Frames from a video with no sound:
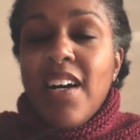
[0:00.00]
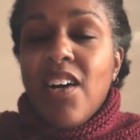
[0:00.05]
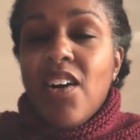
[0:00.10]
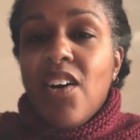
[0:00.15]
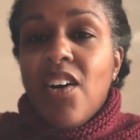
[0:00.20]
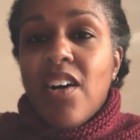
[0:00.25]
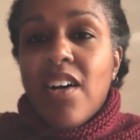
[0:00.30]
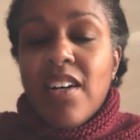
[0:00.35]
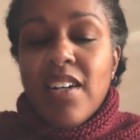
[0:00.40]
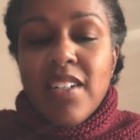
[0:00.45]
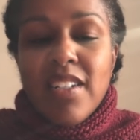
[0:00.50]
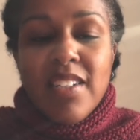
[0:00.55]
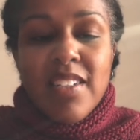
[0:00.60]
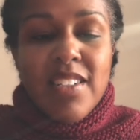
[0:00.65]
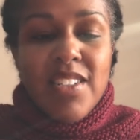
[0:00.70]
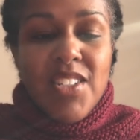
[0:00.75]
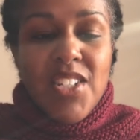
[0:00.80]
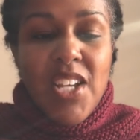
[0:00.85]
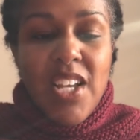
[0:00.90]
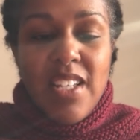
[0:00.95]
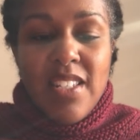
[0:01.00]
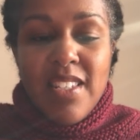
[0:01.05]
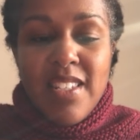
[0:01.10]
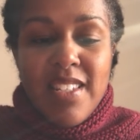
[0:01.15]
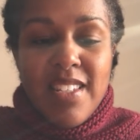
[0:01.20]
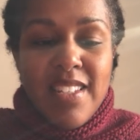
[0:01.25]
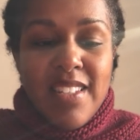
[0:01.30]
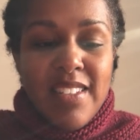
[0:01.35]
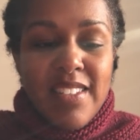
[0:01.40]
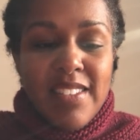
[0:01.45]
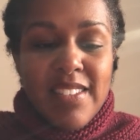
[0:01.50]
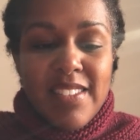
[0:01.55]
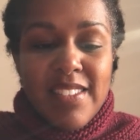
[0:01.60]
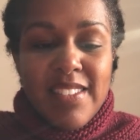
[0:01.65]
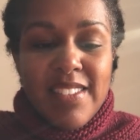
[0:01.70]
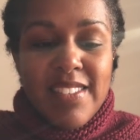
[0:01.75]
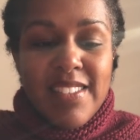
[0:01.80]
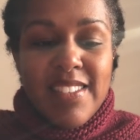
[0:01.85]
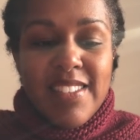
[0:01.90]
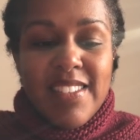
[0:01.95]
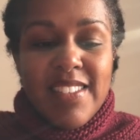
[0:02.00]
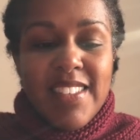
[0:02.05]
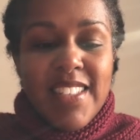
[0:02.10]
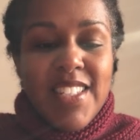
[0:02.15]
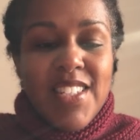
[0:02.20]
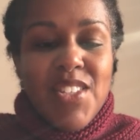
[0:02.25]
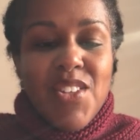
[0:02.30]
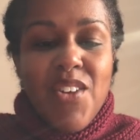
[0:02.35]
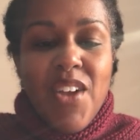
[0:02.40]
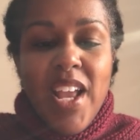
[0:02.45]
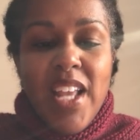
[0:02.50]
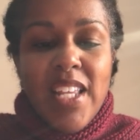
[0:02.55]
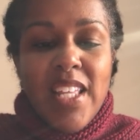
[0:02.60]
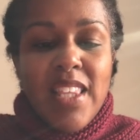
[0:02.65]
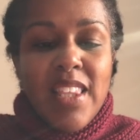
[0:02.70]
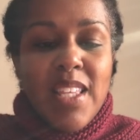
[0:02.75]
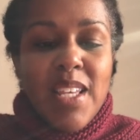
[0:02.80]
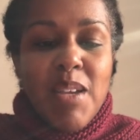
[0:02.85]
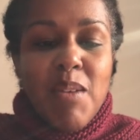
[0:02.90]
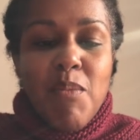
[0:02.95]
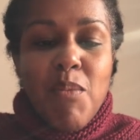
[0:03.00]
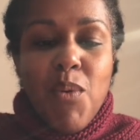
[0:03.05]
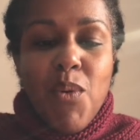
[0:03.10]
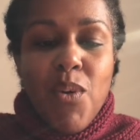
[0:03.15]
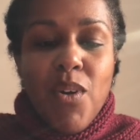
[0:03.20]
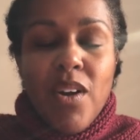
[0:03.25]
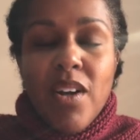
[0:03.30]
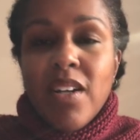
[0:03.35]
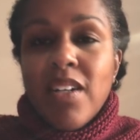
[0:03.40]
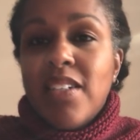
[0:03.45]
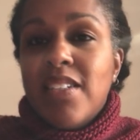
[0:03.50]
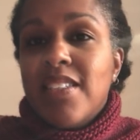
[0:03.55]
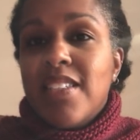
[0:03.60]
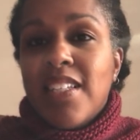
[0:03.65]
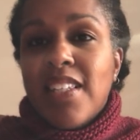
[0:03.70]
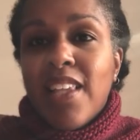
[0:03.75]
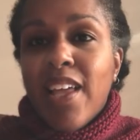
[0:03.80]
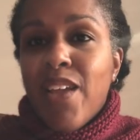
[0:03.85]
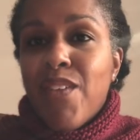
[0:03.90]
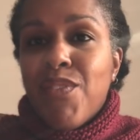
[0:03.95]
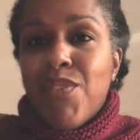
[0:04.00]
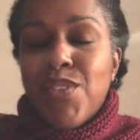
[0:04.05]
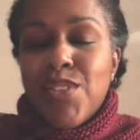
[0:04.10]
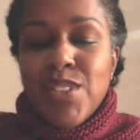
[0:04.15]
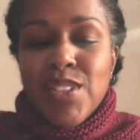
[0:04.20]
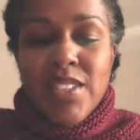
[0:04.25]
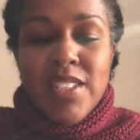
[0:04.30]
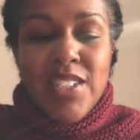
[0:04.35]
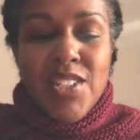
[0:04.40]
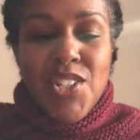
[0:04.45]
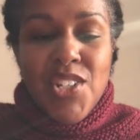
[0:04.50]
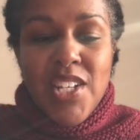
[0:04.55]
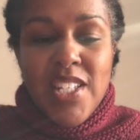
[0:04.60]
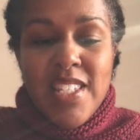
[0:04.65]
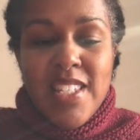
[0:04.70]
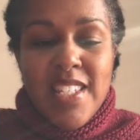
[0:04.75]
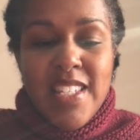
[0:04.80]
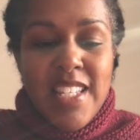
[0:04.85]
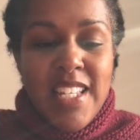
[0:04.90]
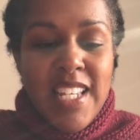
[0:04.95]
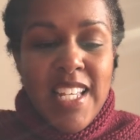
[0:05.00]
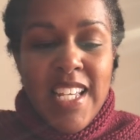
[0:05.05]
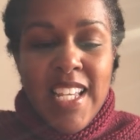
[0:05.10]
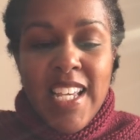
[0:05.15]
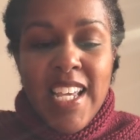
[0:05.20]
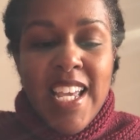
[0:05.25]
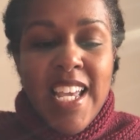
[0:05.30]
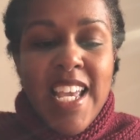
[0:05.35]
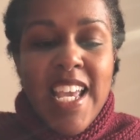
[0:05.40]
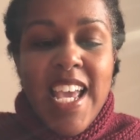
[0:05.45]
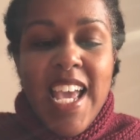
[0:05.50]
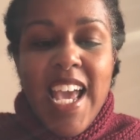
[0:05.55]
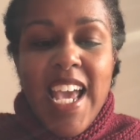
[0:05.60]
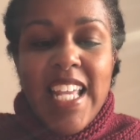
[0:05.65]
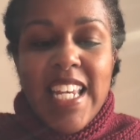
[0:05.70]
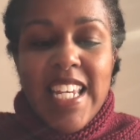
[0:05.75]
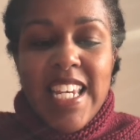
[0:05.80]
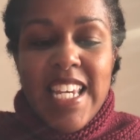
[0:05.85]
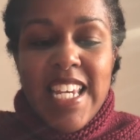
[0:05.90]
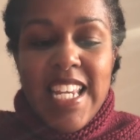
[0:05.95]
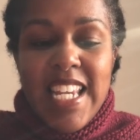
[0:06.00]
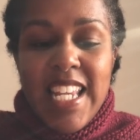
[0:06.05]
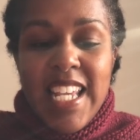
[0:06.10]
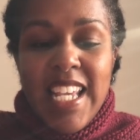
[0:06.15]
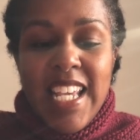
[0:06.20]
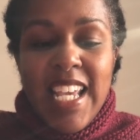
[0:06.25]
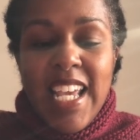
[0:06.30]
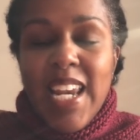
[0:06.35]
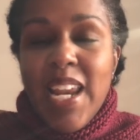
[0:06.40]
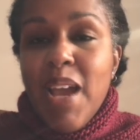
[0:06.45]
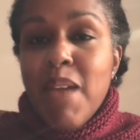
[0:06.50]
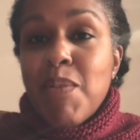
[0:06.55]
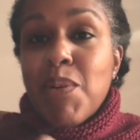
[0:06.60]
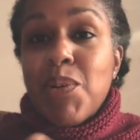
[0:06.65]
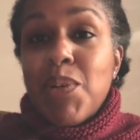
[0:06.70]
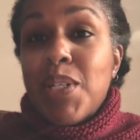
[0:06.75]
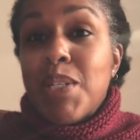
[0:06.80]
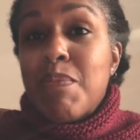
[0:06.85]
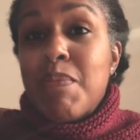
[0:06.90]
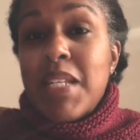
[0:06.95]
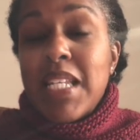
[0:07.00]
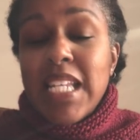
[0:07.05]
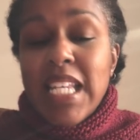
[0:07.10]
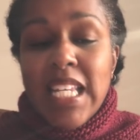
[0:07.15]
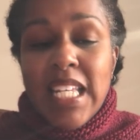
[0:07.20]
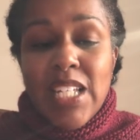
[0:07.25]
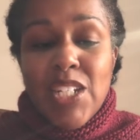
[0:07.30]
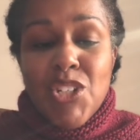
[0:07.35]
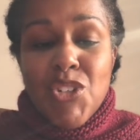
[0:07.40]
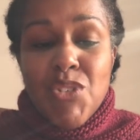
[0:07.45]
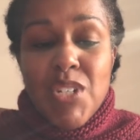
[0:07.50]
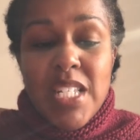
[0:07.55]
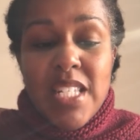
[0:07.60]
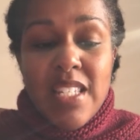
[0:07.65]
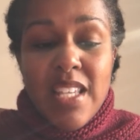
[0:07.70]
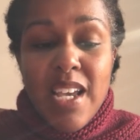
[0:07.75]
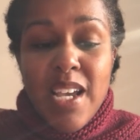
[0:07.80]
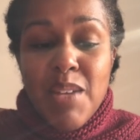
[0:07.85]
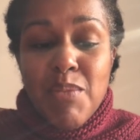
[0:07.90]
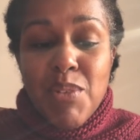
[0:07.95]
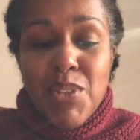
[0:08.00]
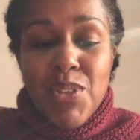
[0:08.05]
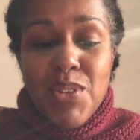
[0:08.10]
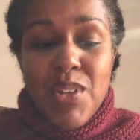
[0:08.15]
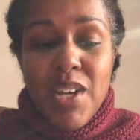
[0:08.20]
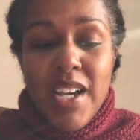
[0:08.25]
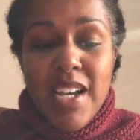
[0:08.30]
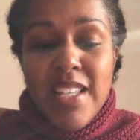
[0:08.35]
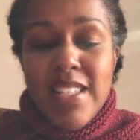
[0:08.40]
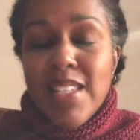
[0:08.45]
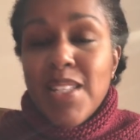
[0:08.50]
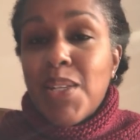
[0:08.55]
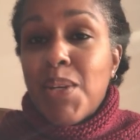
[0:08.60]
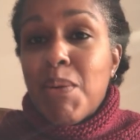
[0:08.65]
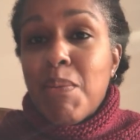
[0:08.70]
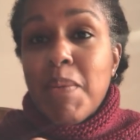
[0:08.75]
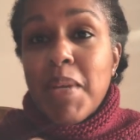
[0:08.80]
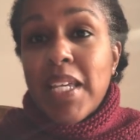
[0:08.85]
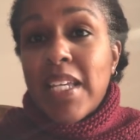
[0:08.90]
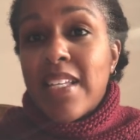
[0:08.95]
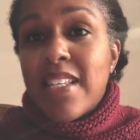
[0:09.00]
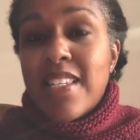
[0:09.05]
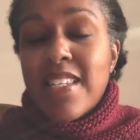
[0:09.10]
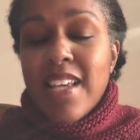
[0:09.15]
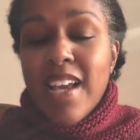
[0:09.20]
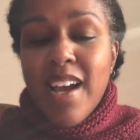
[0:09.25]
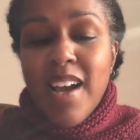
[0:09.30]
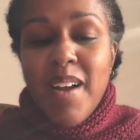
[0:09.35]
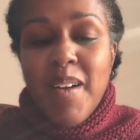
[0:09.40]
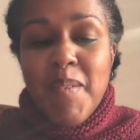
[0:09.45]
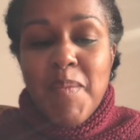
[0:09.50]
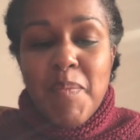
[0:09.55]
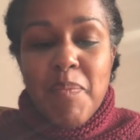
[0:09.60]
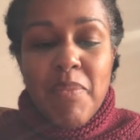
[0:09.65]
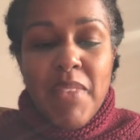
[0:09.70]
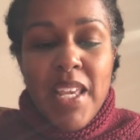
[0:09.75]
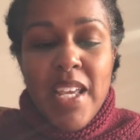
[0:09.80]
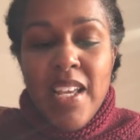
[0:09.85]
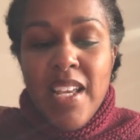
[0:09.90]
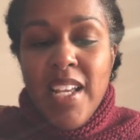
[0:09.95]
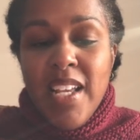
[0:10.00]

Oh, just, is there anything more delightful than just sitting and knitting? And I'm going to be knitting tree side with you guys a little bit. Um,